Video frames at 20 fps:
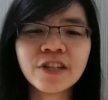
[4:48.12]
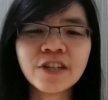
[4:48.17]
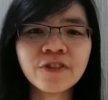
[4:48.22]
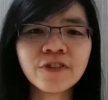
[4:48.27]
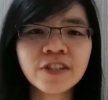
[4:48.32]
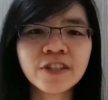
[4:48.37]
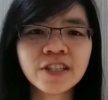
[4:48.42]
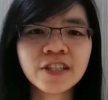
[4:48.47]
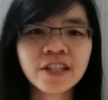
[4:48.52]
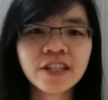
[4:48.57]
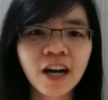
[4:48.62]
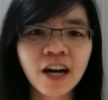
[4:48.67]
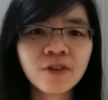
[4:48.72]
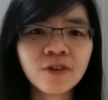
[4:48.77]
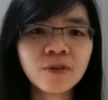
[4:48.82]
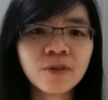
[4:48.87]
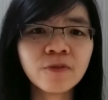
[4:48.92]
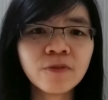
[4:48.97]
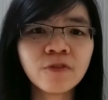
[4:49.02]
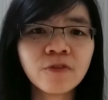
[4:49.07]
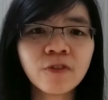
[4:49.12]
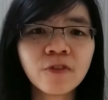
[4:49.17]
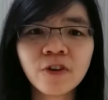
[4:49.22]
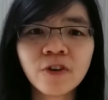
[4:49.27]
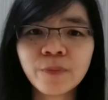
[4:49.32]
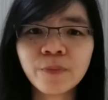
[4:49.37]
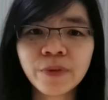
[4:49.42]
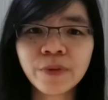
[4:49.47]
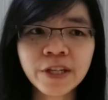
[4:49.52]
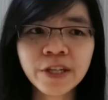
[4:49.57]
Even now, for
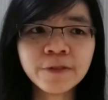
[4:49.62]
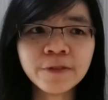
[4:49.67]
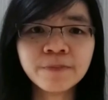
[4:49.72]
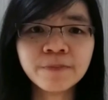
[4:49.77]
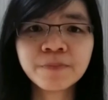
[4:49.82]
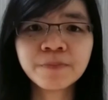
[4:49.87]
me,